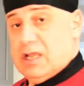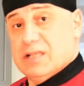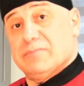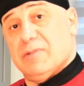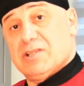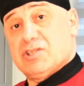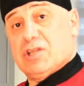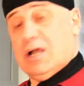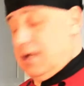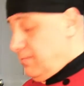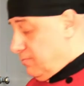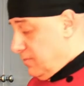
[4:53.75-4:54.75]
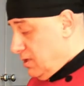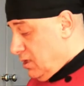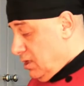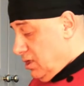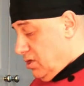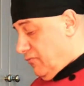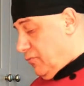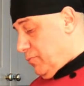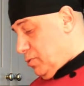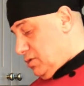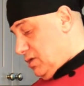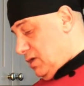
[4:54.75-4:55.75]
as much time. If we
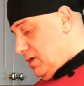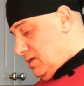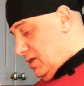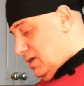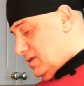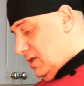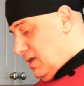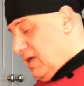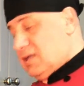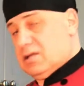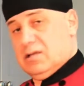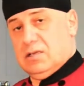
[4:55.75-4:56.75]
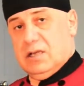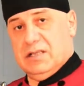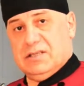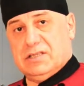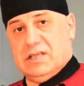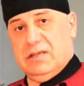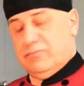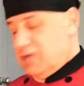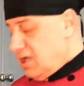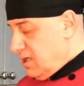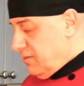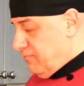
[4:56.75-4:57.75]
put the rice and the lentil at the same
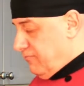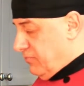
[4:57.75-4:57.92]
time,